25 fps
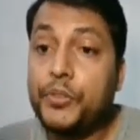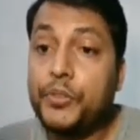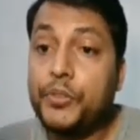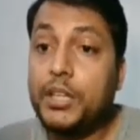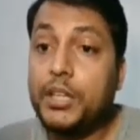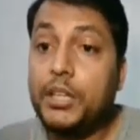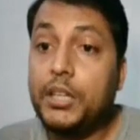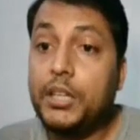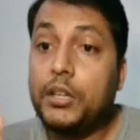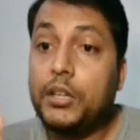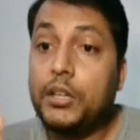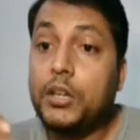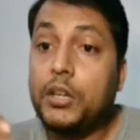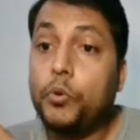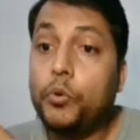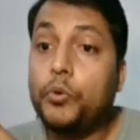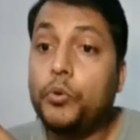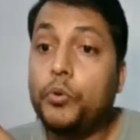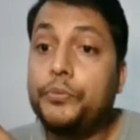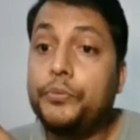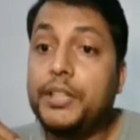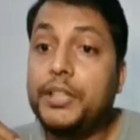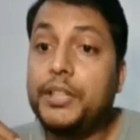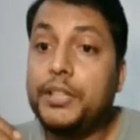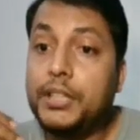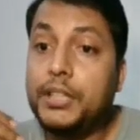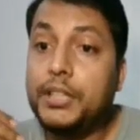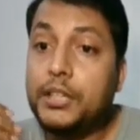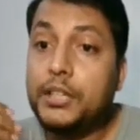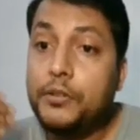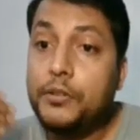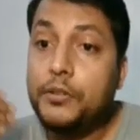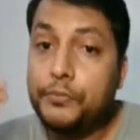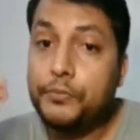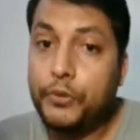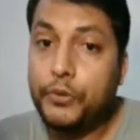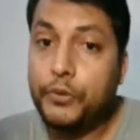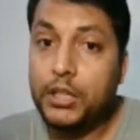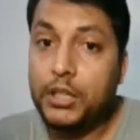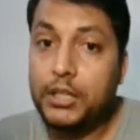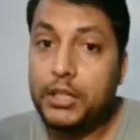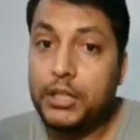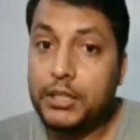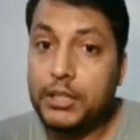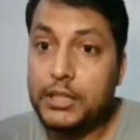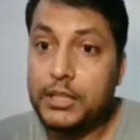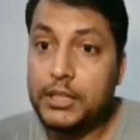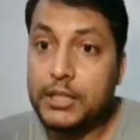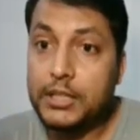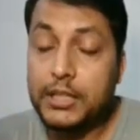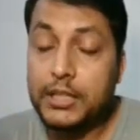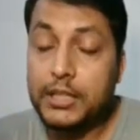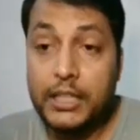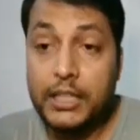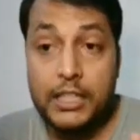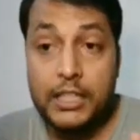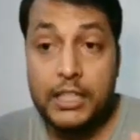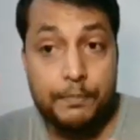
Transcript: the ovarian follicles,